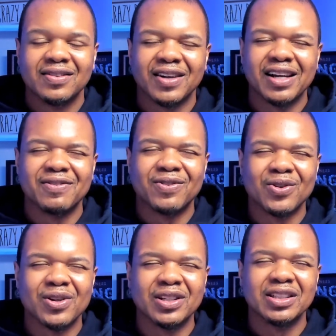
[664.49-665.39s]
right,
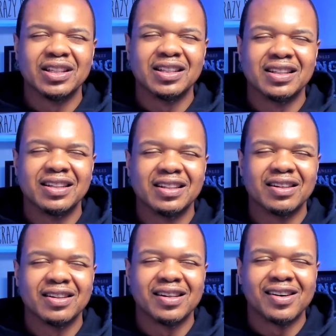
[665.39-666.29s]
for
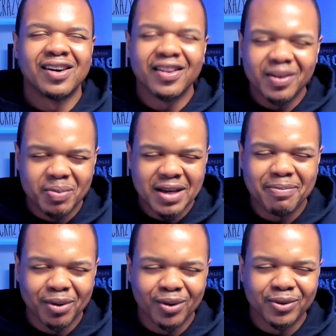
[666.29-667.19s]
all the
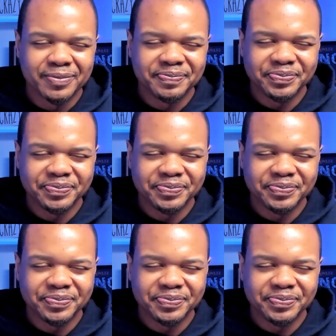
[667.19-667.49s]
people